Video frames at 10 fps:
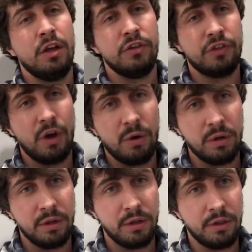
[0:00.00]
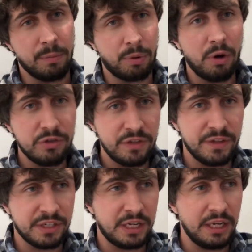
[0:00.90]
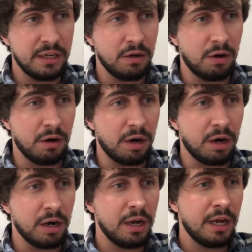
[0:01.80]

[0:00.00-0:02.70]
So the pros of this kit are,